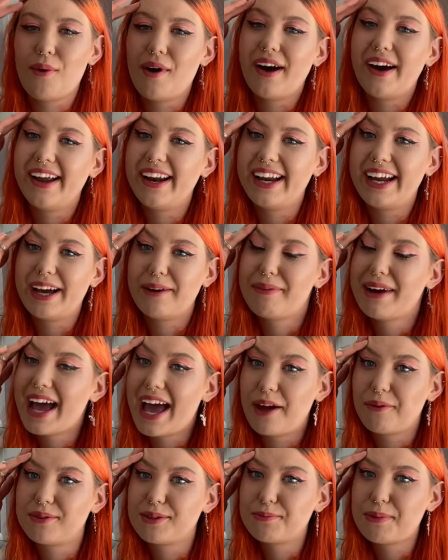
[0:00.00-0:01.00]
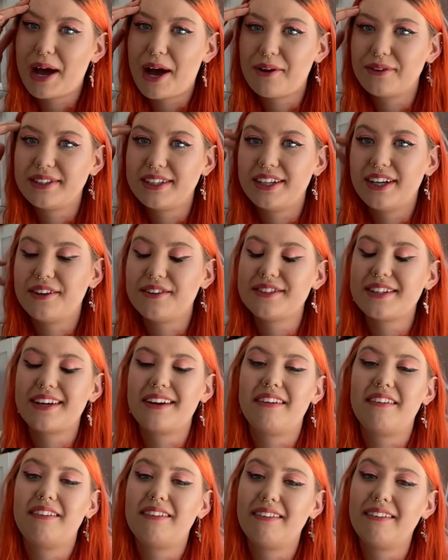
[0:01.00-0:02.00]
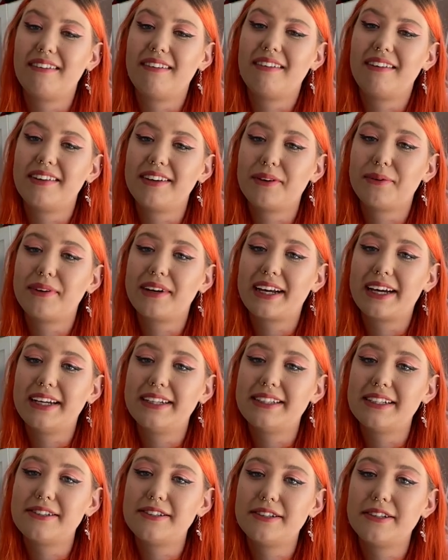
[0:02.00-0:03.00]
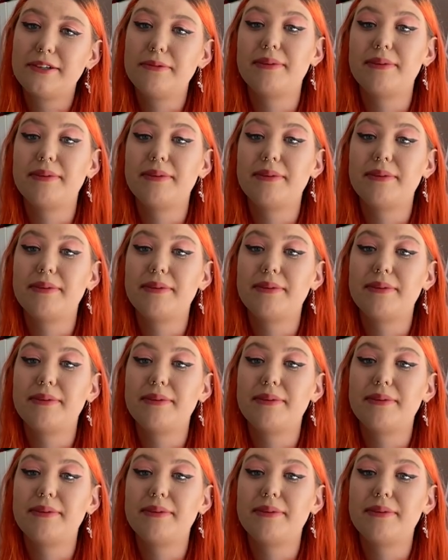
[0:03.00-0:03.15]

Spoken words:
early and my head was pounding and I was like, oh, I don't want to get a tattoo.